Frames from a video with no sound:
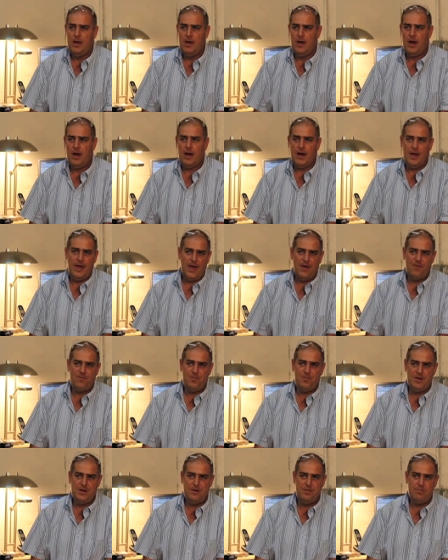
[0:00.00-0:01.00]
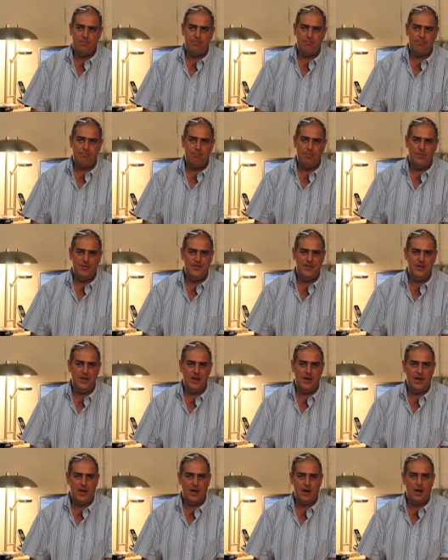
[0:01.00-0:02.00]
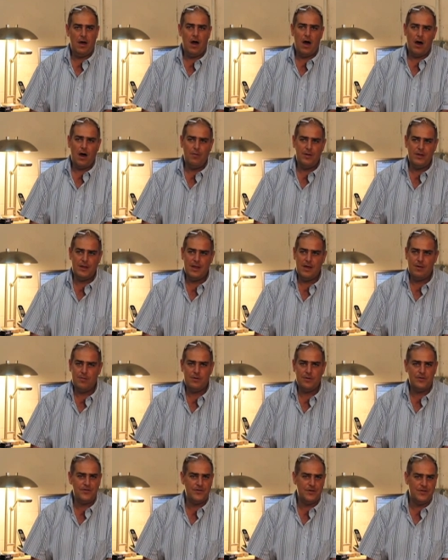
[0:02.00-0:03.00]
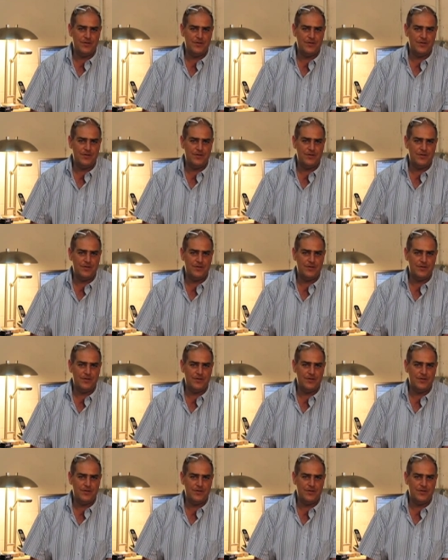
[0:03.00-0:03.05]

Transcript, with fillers: I have been machining at a hobby level since